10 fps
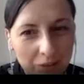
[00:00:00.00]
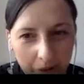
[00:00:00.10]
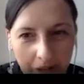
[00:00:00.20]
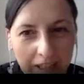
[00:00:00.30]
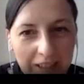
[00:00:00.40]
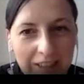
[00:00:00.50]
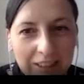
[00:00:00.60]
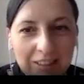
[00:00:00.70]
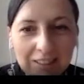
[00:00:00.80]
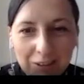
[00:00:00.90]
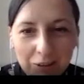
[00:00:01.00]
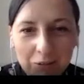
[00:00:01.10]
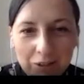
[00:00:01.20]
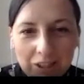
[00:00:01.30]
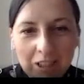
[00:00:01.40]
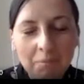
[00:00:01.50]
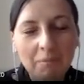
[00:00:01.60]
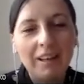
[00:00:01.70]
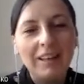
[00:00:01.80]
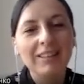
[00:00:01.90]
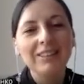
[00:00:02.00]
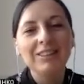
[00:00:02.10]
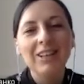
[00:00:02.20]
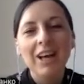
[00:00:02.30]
the rest of the team, and